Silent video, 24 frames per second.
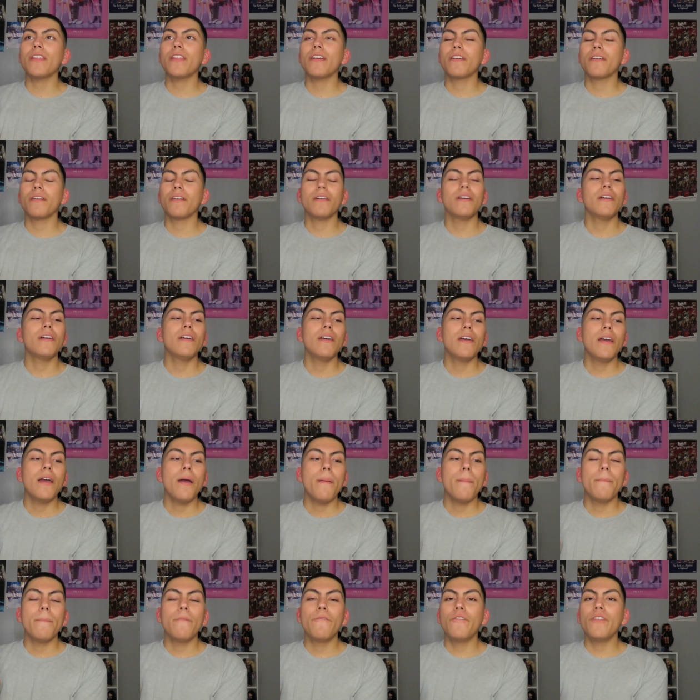the
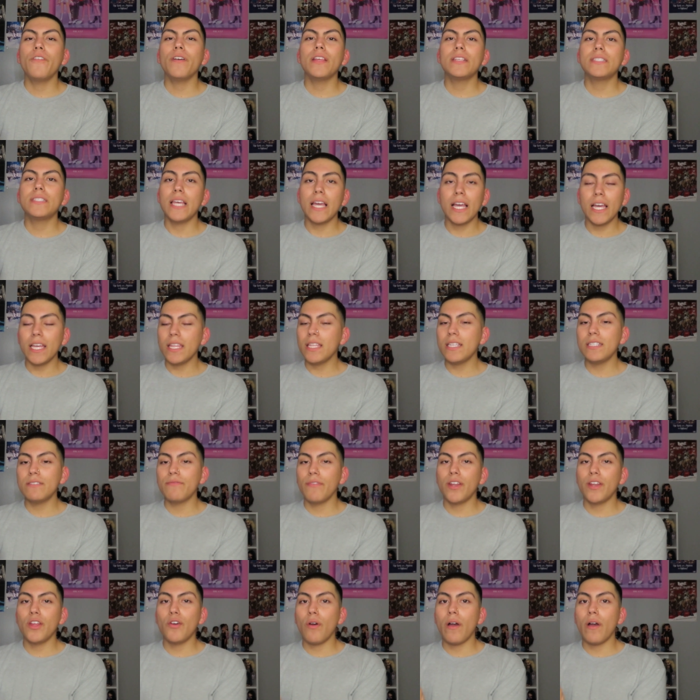for the sake of this
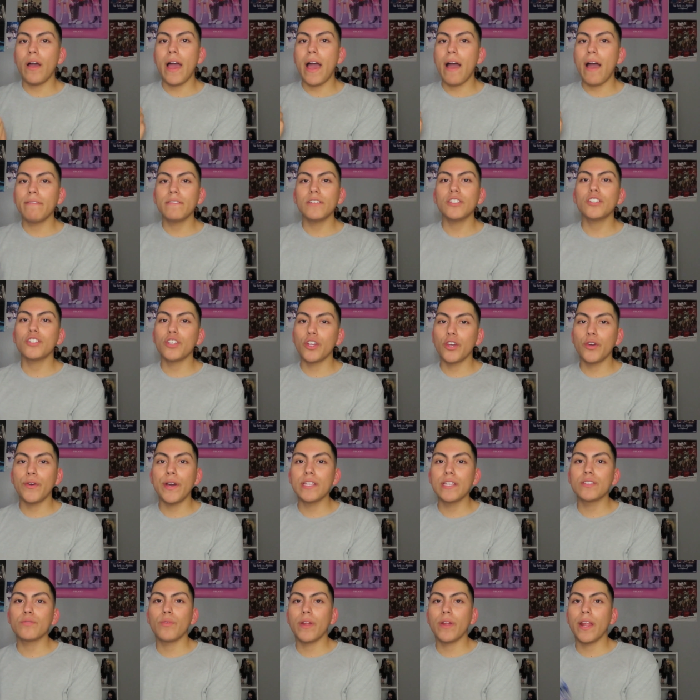video, I have to show you
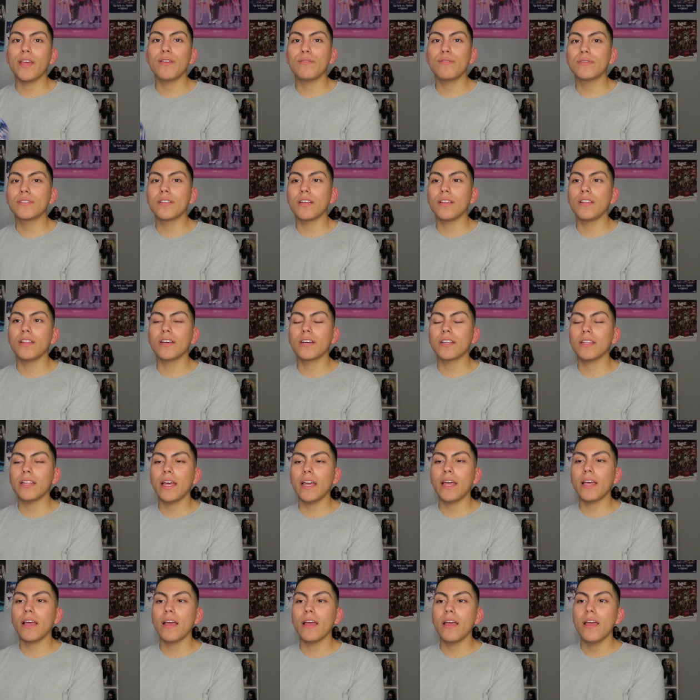guys what I used to look
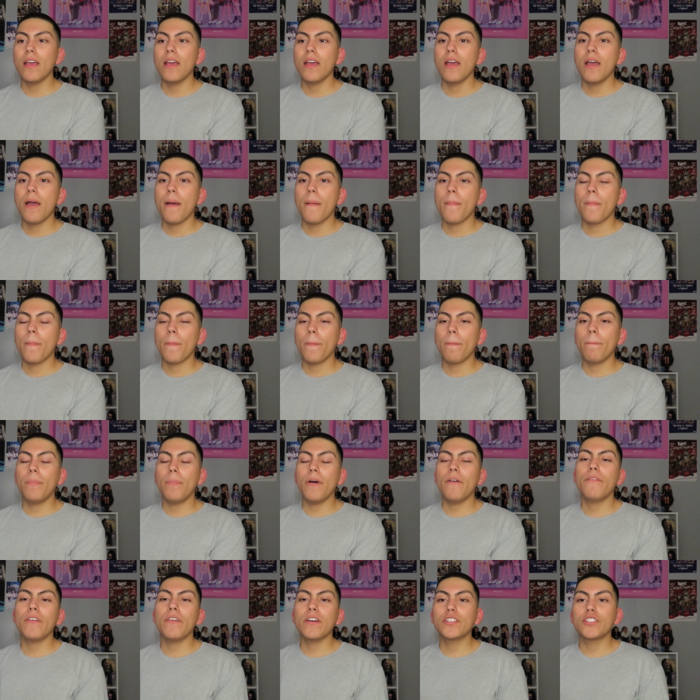like.
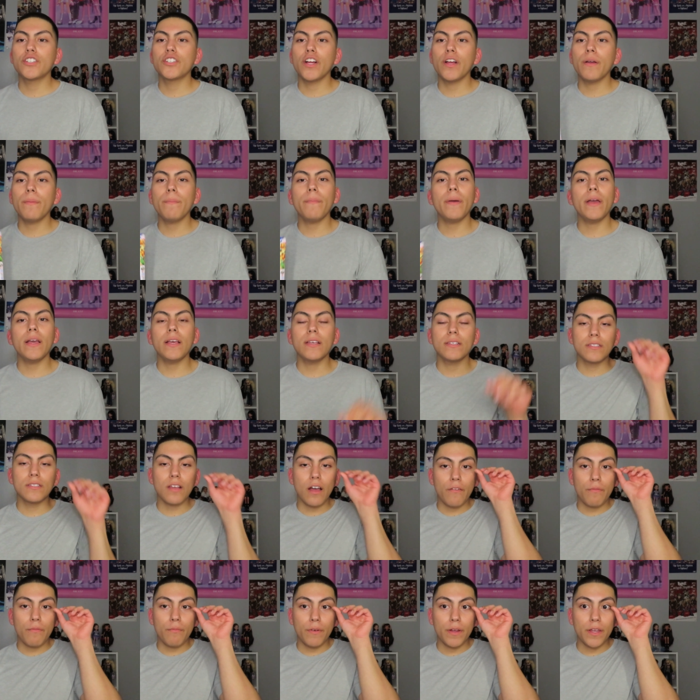But for sure, my
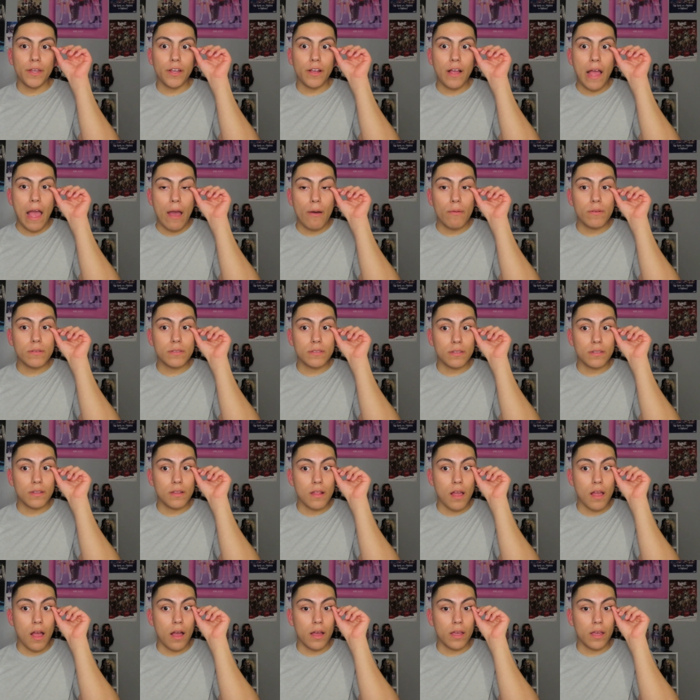sophomore year, I was
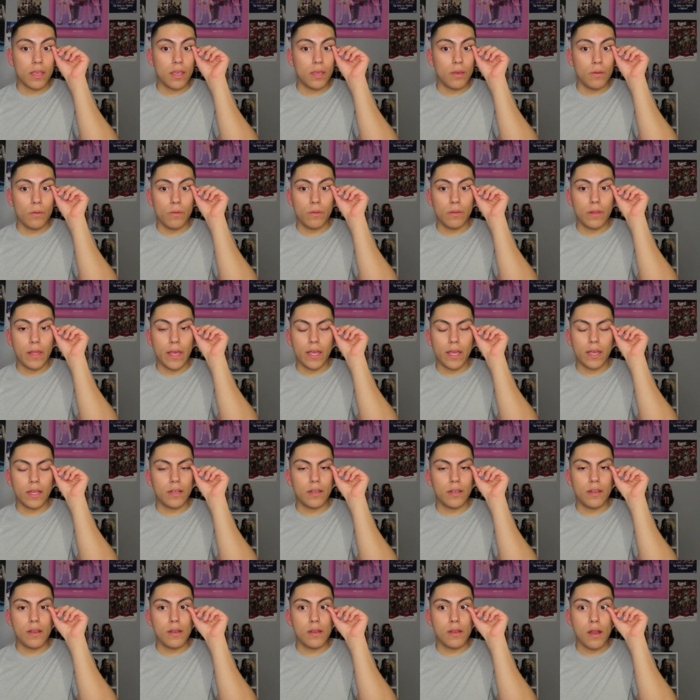not cute. Like,
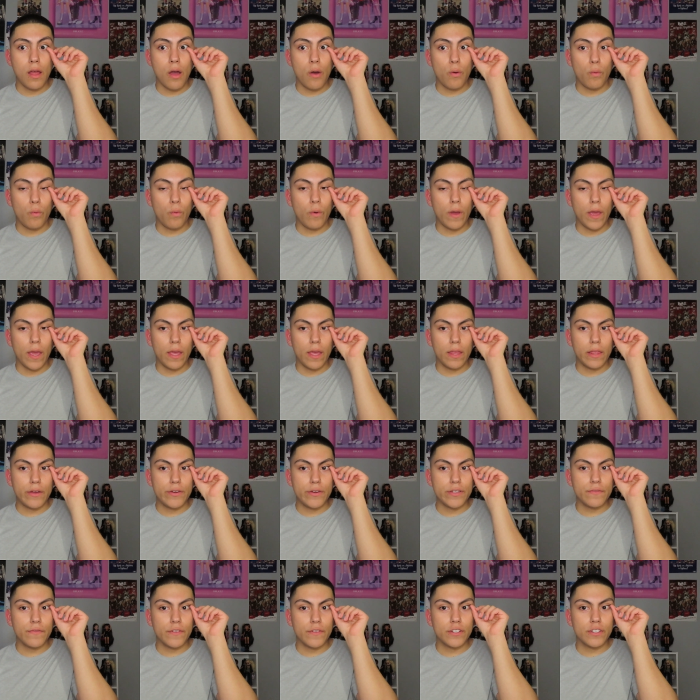no way. There
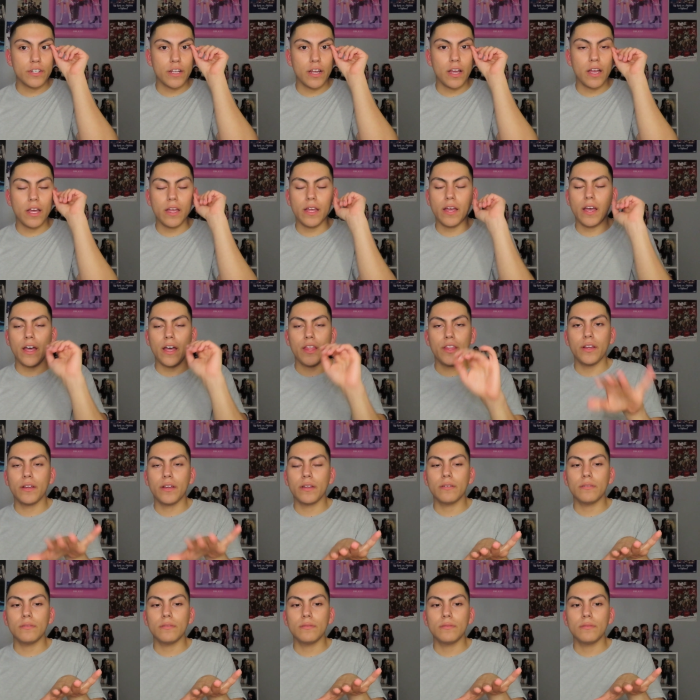was for sure
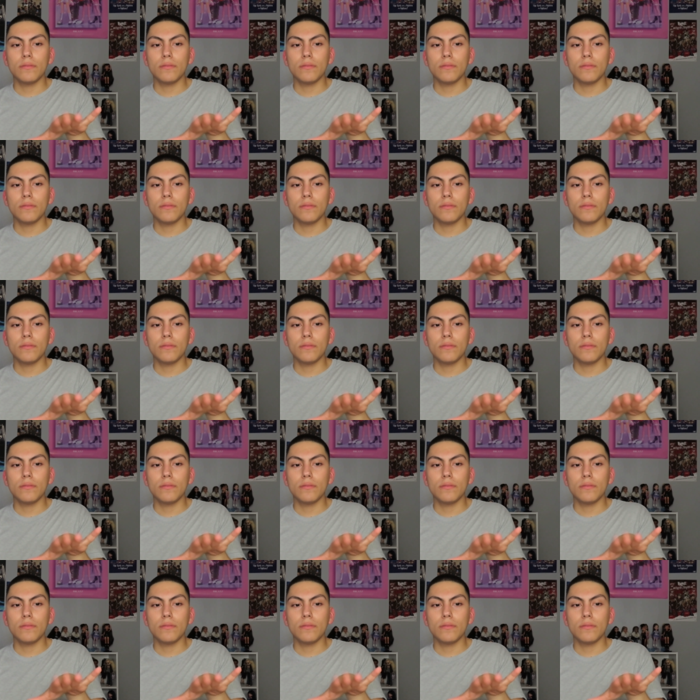other...